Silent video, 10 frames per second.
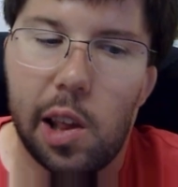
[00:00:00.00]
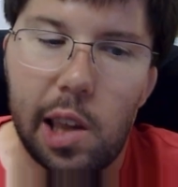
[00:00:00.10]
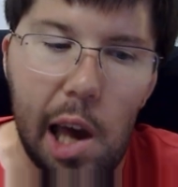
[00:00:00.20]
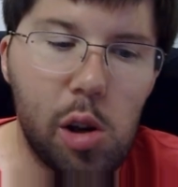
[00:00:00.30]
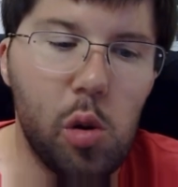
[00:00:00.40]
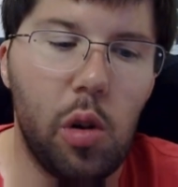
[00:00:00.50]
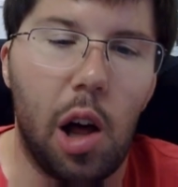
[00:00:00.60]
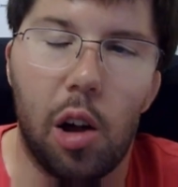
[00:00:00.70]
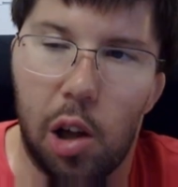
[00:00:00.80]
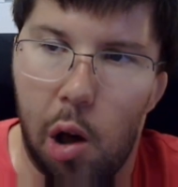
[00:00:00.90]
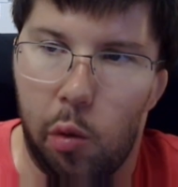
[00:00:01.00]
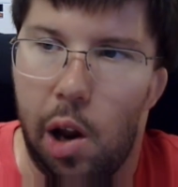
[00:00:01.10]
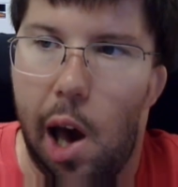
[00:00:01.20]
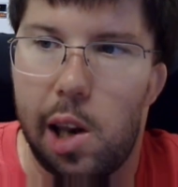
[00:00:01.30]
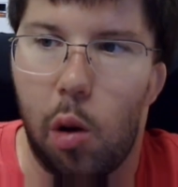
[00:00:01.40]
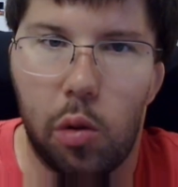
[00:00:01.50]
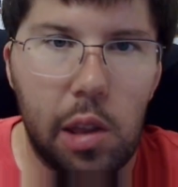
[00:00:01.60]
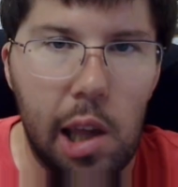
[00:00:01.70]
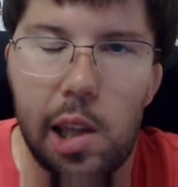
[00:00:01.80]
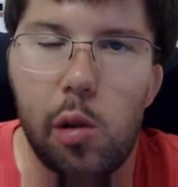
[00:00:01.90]
schedule alone, I
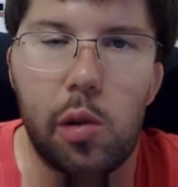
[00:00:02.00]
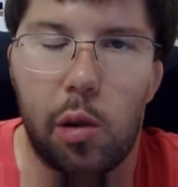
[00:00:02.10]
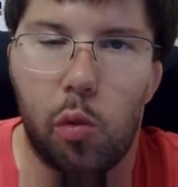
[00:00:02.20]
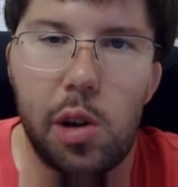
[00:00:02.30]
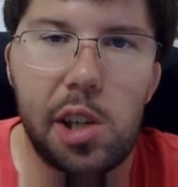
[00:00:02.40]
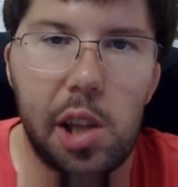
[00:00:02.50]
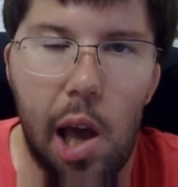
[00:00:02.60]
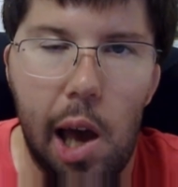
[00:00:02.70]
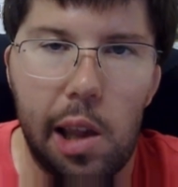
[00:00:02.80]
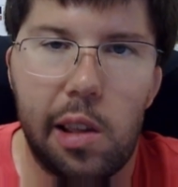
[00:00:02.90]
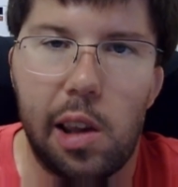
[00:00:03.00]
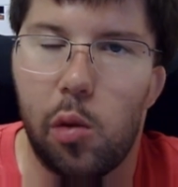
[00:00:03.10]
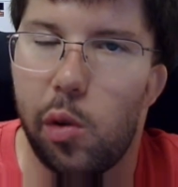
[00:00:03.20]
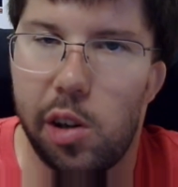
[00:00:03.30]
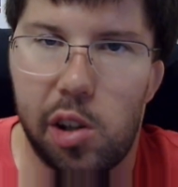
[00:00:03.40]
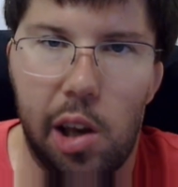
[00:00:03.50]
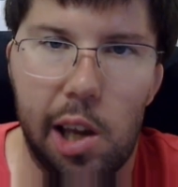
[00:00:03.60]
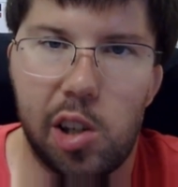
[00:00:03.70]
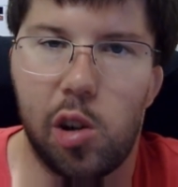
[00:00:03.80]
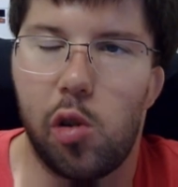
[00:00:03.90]
don't think you can reach the heights that you reached
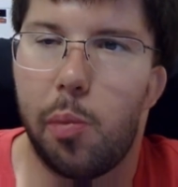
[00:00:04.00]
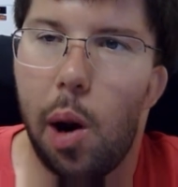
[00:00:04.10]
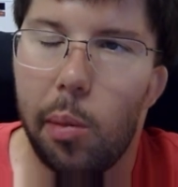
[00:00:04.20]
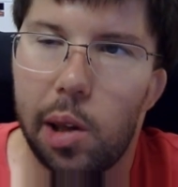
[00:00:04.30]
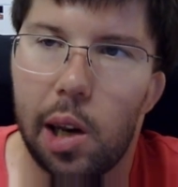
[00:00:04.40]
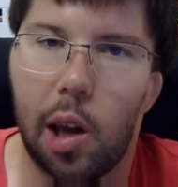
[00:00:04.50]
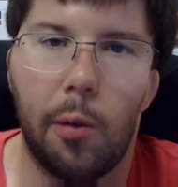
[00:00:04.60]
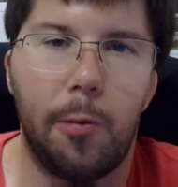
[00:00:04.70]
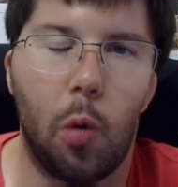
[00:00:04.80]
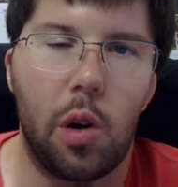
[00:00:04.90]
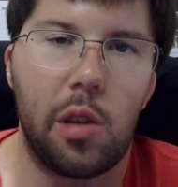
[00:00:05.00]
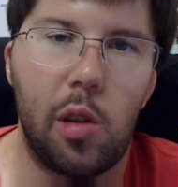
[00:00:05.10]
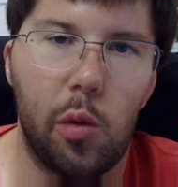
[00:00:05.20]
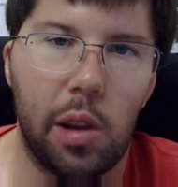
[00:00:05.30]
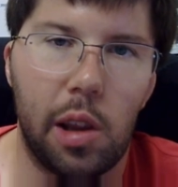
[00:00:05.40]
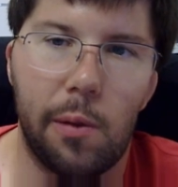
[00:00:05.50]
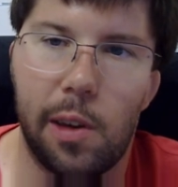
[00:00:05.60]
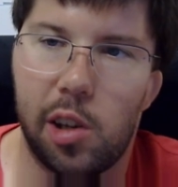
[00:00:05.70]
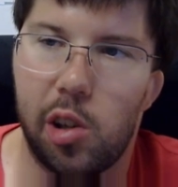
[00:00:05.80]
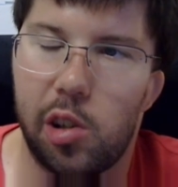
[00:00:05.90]
last year. You're probably going to go 4-2 in the
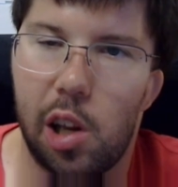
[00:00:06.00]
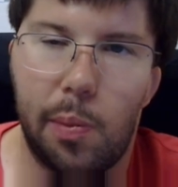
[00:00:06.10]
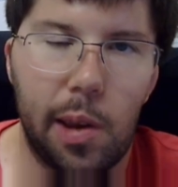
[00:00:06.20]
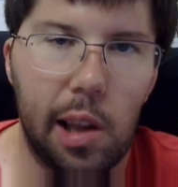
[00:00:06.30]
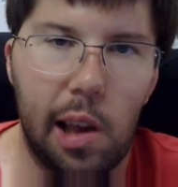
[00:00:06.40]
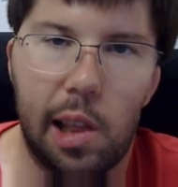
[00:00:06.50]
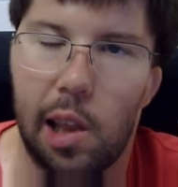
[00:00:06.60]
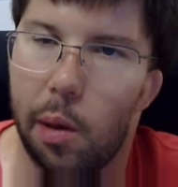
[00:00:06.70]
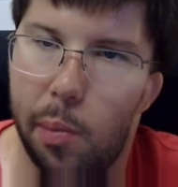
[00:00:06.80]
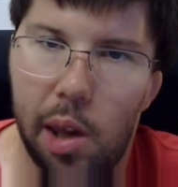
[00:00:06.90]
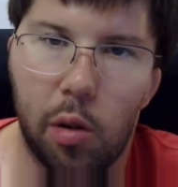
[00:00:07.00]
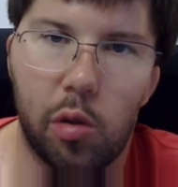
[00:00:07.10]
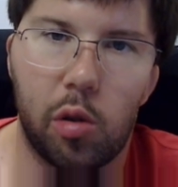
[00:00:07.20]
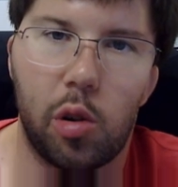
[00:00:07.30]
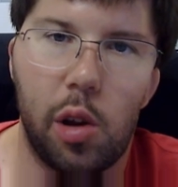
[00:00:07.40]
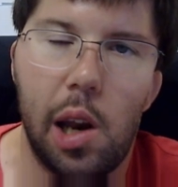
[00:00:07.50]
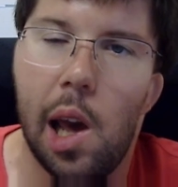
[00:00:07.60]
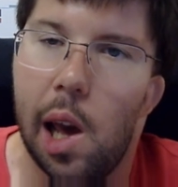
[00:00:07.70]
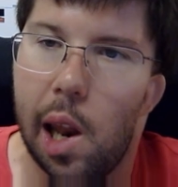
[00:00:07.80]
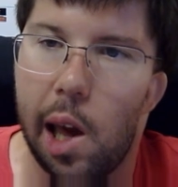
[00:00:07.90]
division, just because I think the Bengals are good,
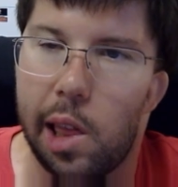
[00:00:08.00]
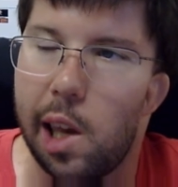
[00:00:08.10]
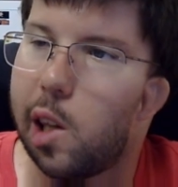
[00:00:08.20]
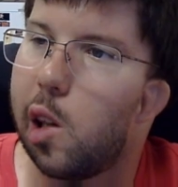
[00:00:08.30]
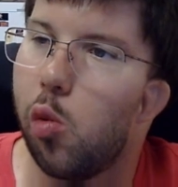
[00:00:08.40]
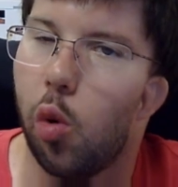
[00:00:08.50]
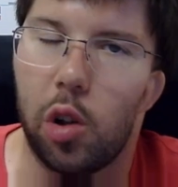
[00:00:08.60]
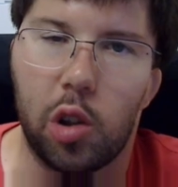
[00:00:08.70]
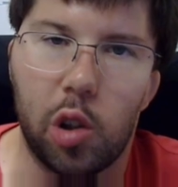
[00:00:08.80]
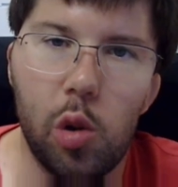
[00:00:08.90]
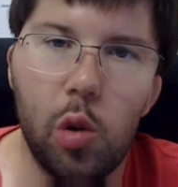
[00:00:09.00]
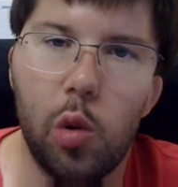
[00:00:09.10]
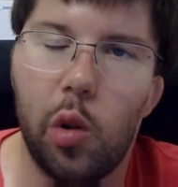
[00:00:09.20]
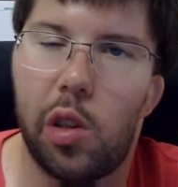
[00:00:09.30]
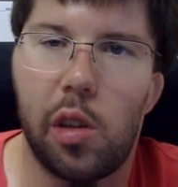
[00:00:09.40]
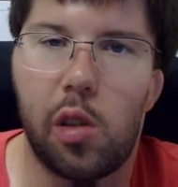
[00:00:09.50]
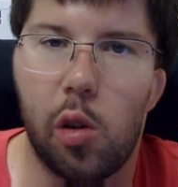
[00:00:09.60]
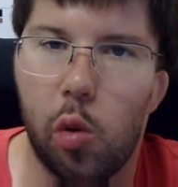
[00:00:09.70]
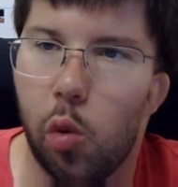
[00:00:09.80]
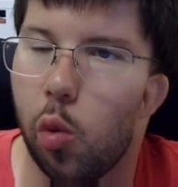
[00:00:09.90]
and I think you will lose
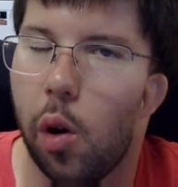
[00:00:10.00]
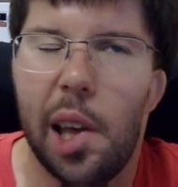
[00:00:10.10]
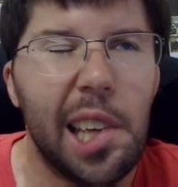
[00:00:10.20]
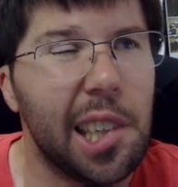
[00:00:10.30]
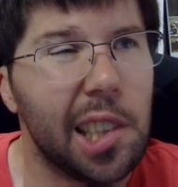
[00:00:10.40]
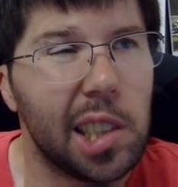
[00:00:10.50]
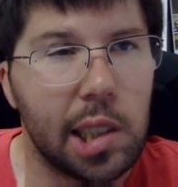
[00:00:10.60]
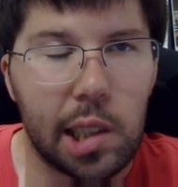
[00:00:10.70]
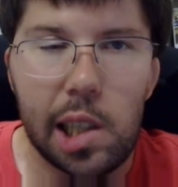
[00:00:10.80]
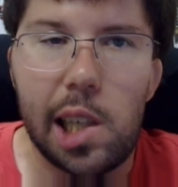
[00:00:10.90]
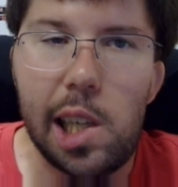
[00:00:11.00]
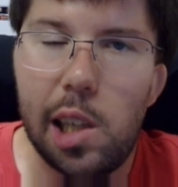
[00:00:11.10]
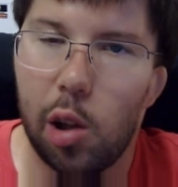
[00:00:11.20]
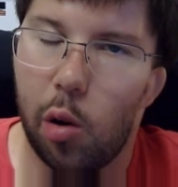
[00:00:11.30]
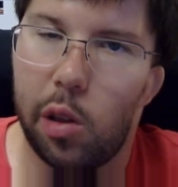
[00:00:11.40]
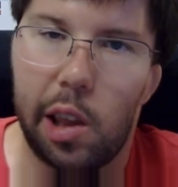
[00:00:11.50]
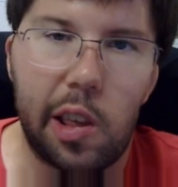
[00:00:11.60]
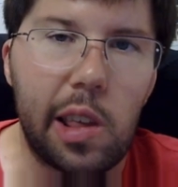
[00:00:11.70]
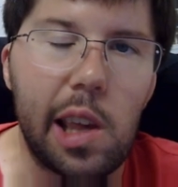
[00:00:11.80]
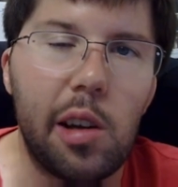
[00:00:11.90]
to either the
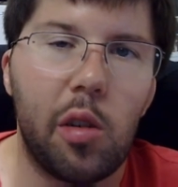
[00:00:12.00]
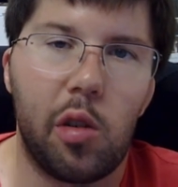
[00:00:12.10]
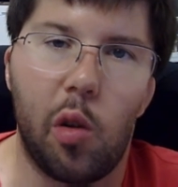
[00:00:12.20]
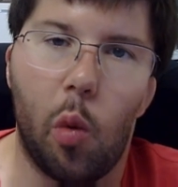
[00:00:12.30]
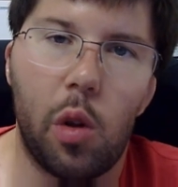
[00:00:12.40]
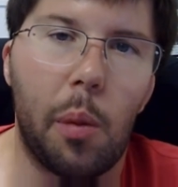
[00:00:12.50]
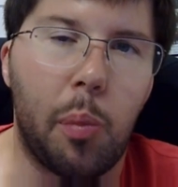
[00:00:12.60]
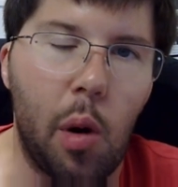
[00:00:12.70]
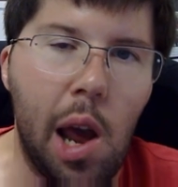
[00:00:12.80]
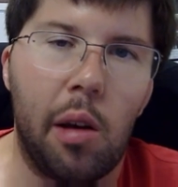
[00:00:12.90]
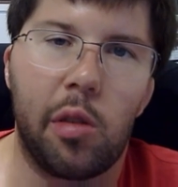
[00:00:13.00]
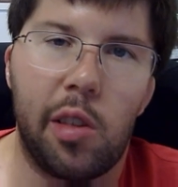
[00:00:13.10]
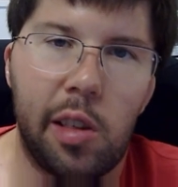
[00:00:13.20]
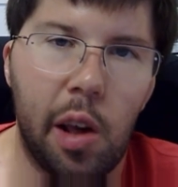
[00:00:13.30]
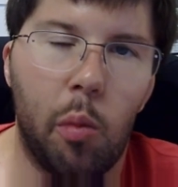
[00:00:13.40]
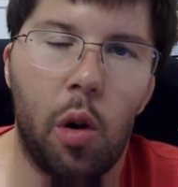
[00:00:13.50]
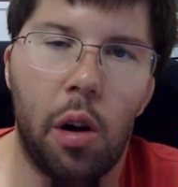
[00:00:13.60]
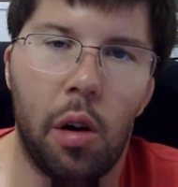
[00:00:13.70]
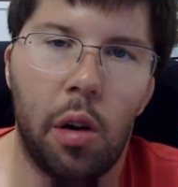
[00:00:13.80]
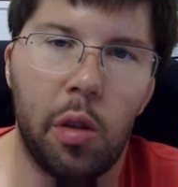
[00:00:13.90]
Steelers or the Browns
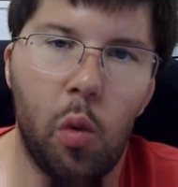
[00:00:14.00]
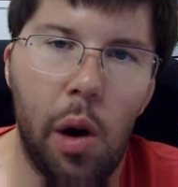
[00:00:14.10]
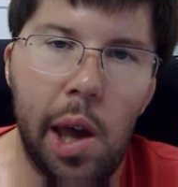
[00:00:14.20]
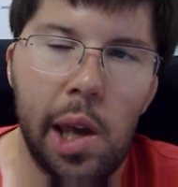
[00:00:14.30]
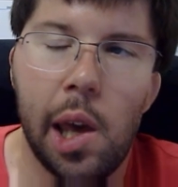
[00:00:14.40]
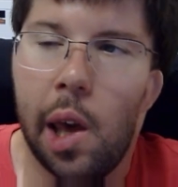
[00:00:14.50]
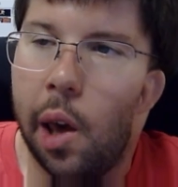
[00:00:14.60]
somewhere along the way.